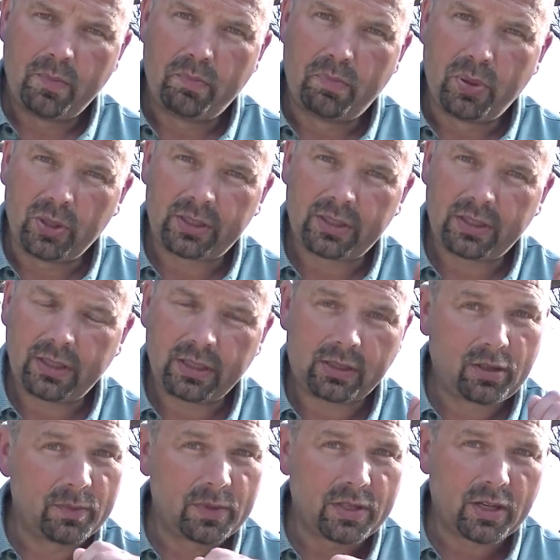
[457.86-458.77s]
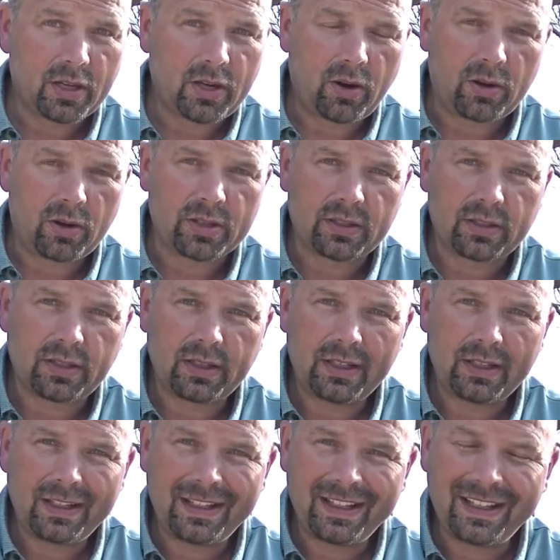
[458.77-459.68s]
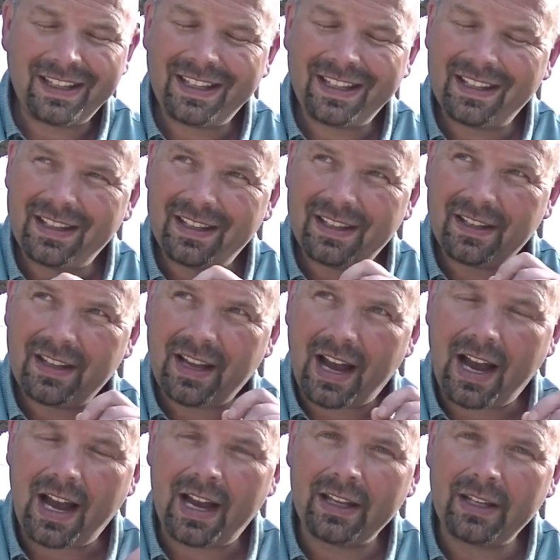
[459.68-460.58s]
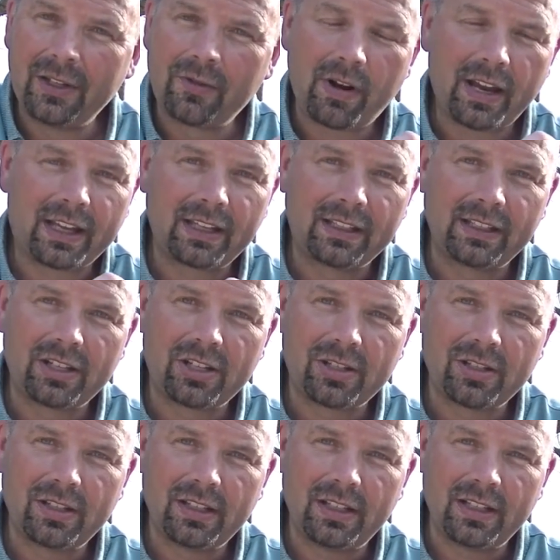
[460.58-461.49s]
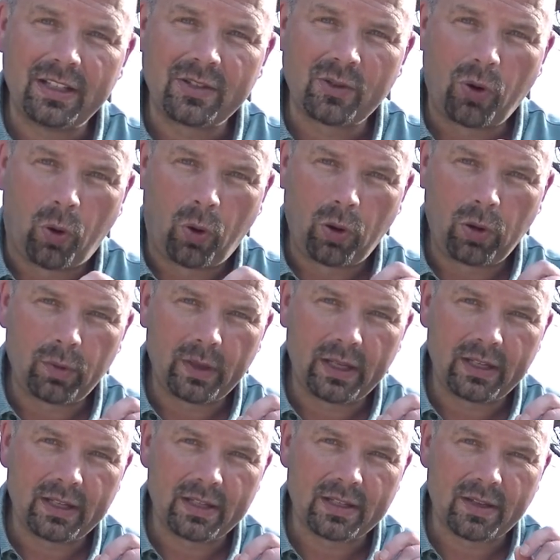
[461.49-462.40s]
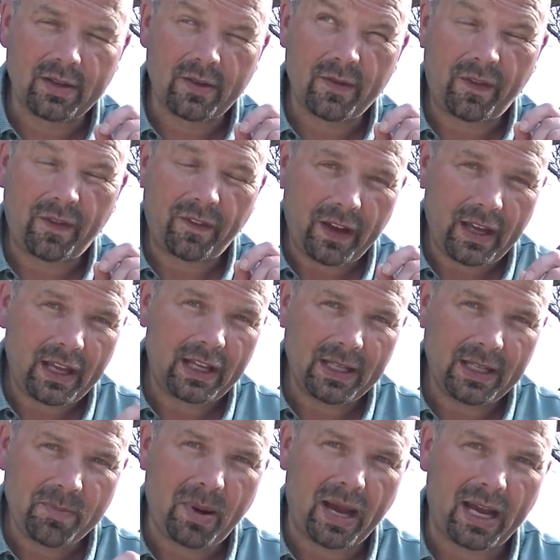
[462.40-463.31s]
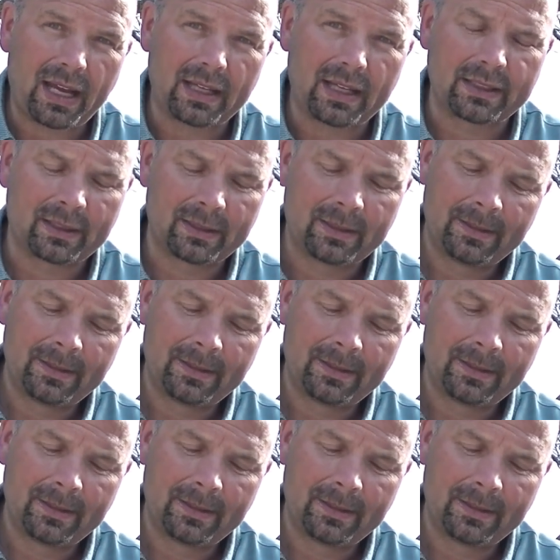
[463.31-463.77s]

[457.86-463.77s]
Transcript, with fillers: but it comes at a cost. Iron recognition is always fairly bad.